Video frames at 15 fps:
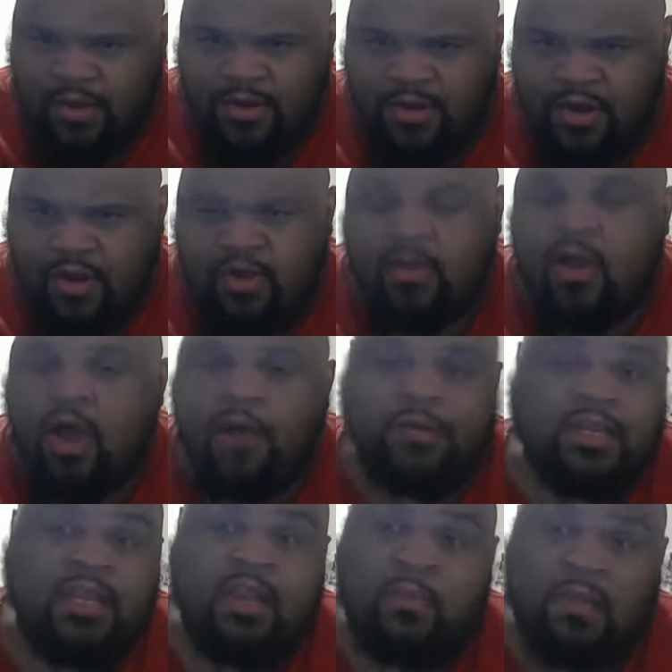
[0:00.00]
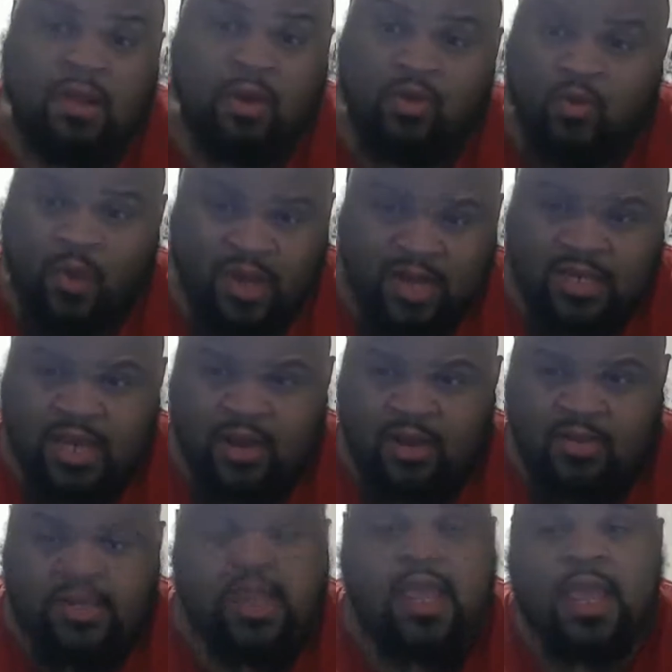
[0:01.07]
You know, obviously he didn't beat all the weakness out
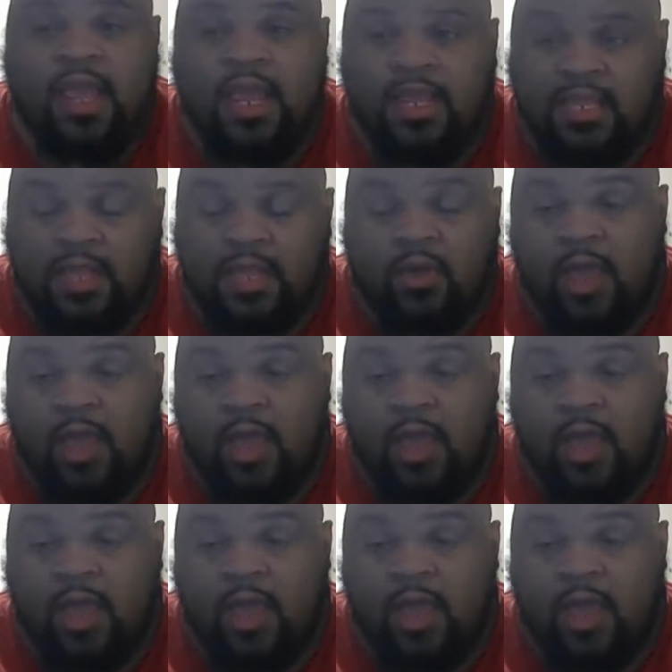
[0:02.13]
because he still